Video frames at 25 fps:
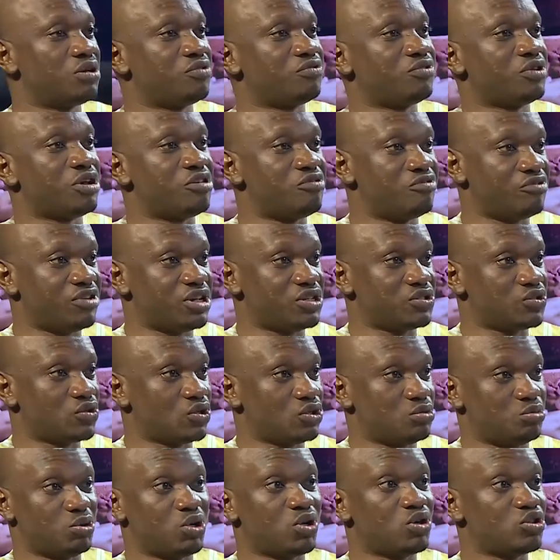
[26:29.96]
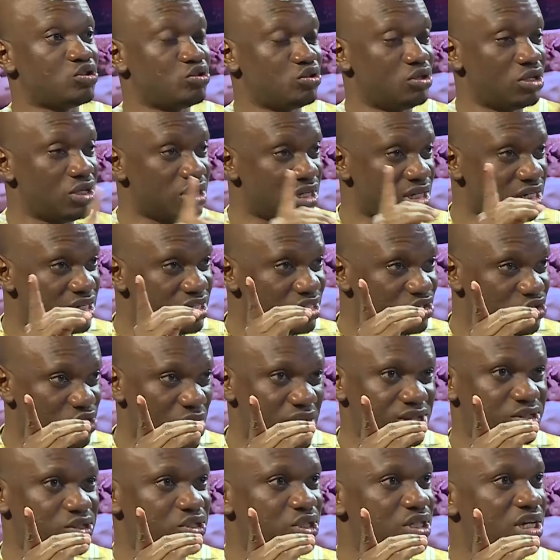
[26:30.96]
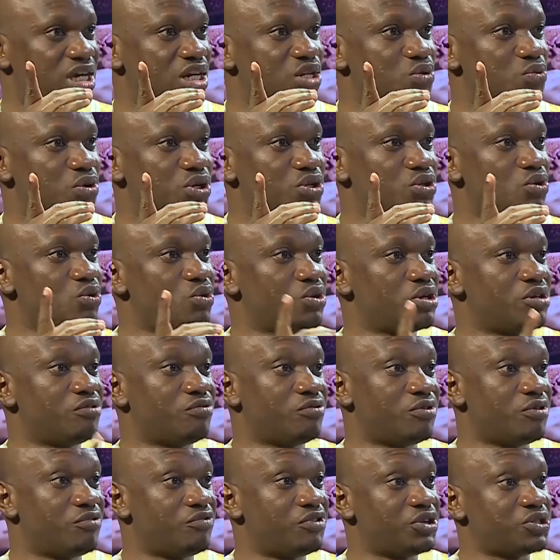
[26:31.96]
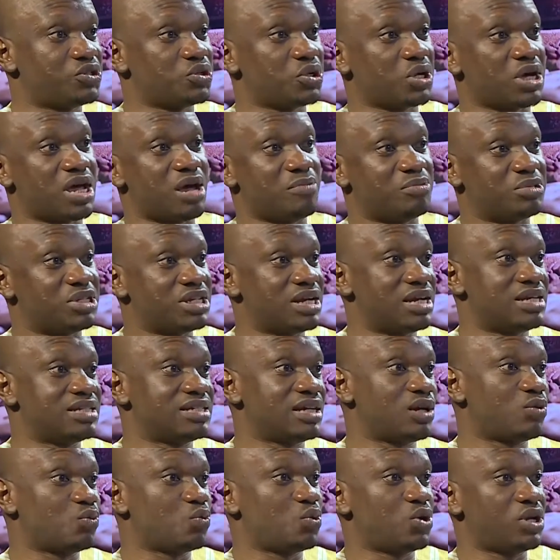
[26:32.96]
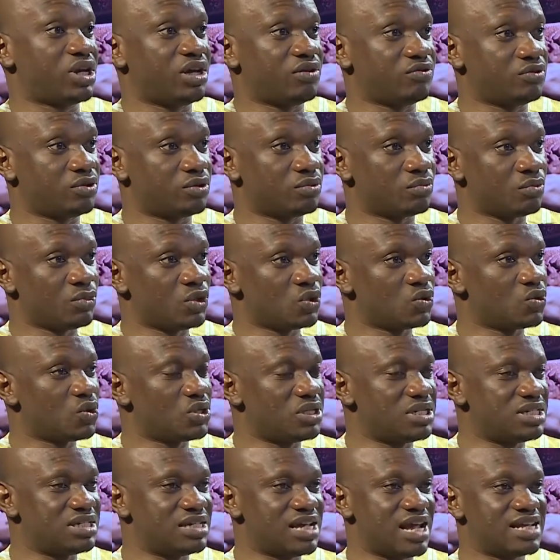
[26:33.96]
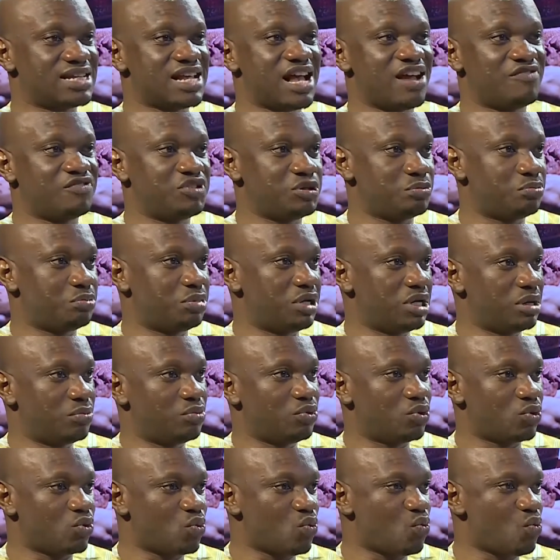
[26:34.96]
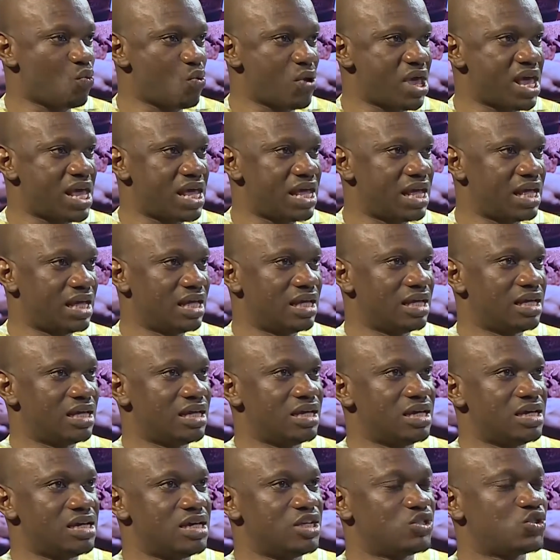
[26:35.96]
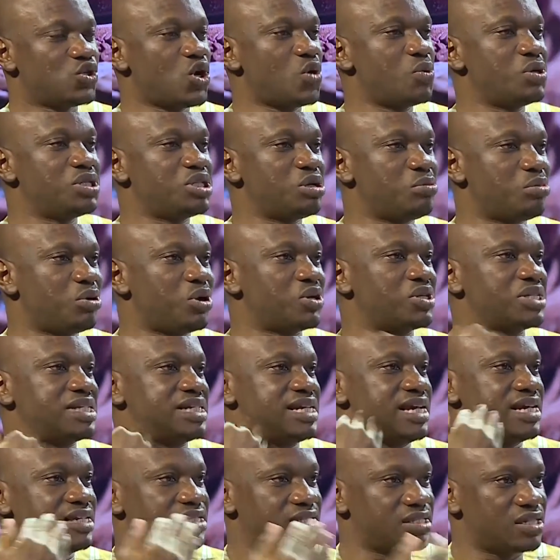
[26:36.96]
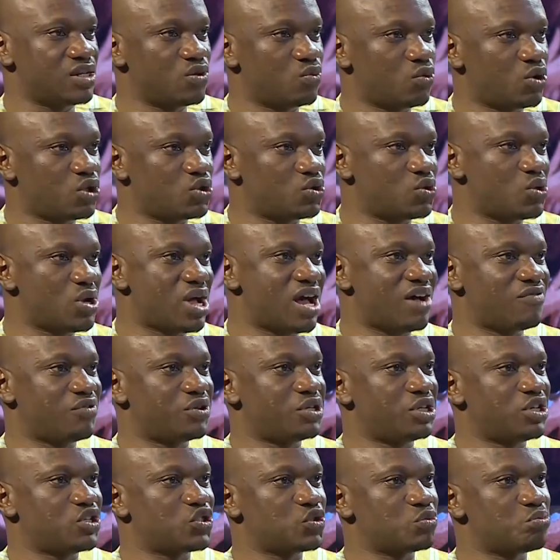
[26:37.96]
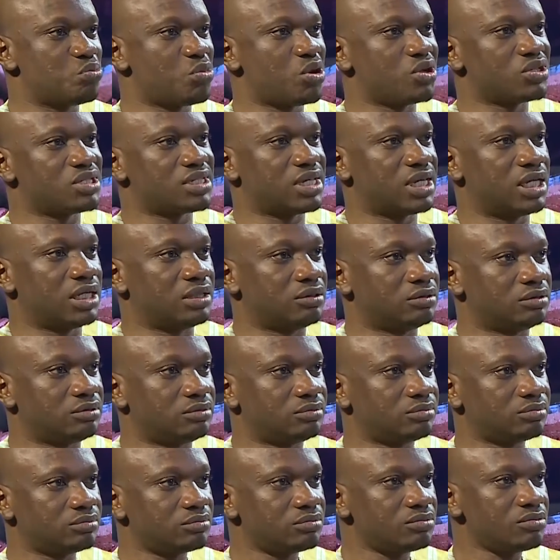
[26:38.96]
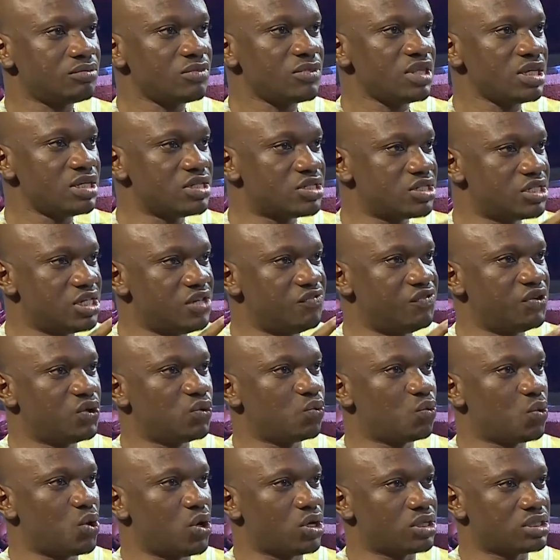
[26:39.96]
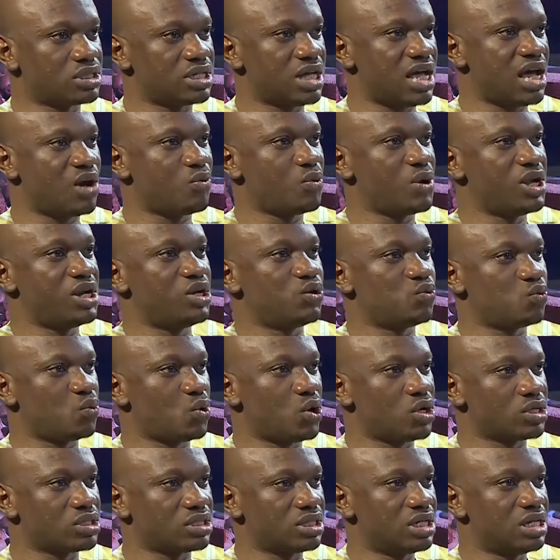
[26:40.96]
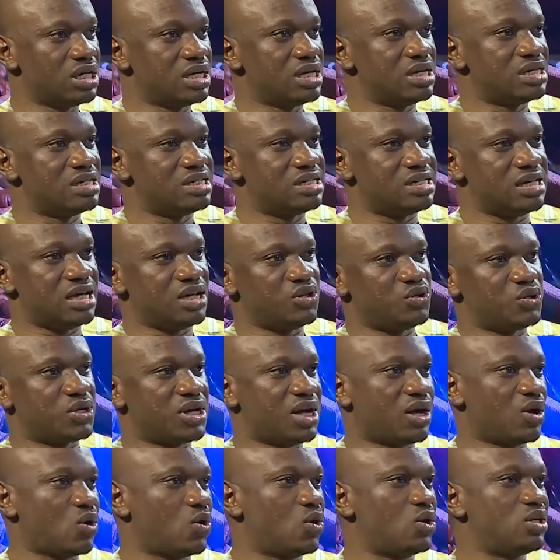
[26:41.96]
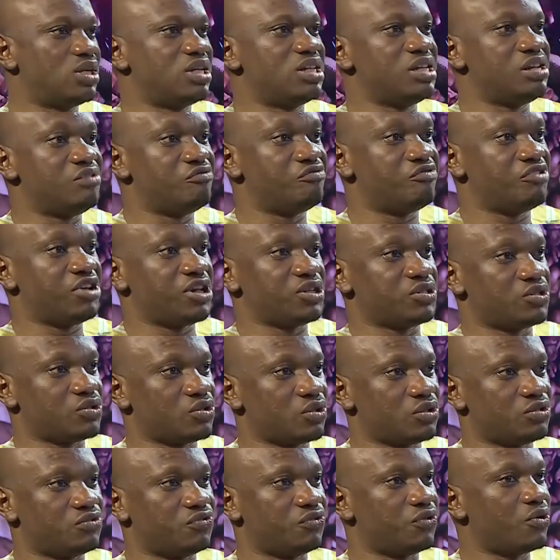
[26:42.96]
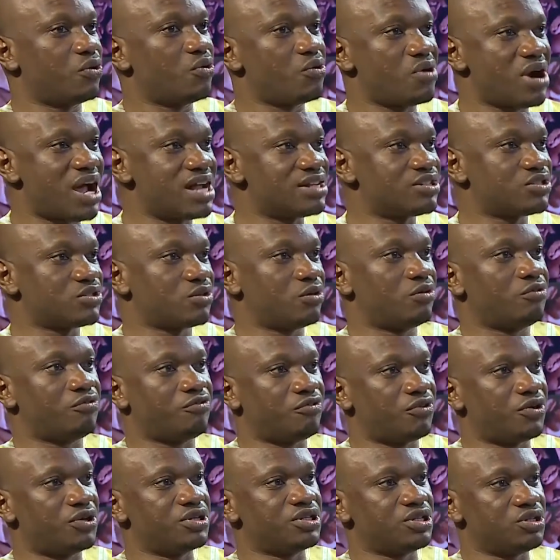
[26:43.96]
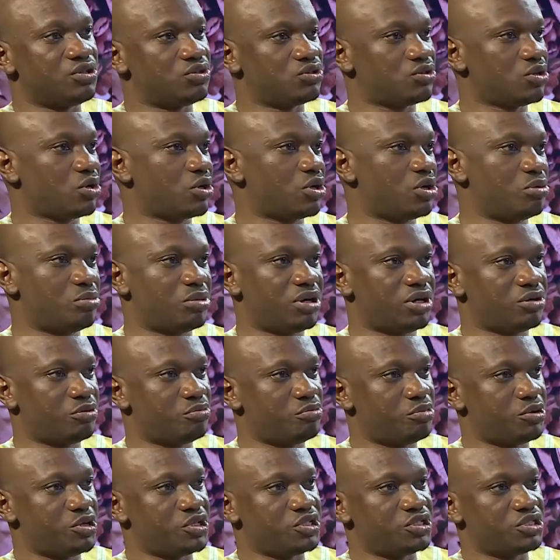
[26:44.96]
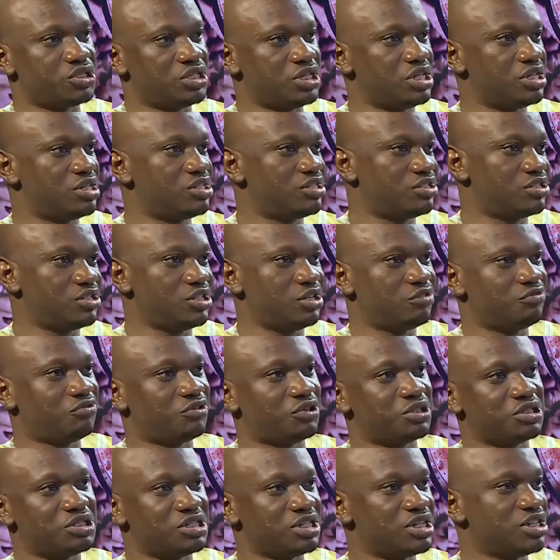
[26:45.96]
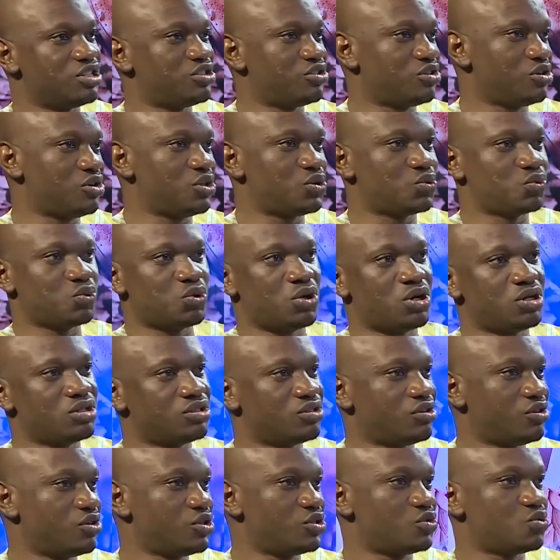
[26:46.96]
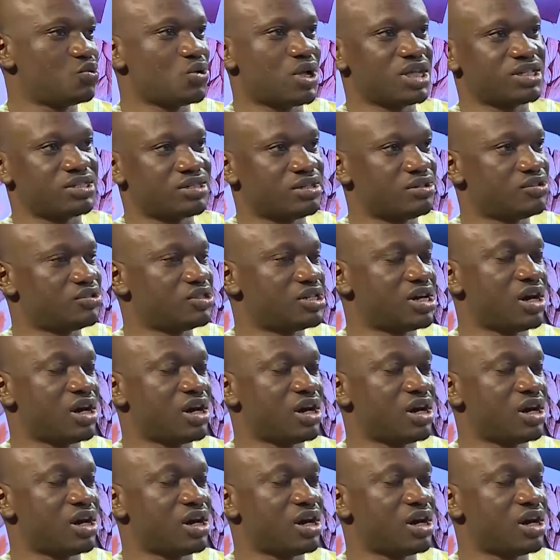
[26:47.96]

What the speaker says: for investors because traditionally, we're not looking for venture capitalists and what have you. So these guys have the playbook where it's always about testing what you have on a small scale. Right. See if it works. And when it works, then you can call in investors for rounds of funding. You talk about pre-seed, seed funding, Series 1, Series 2, and Series 3,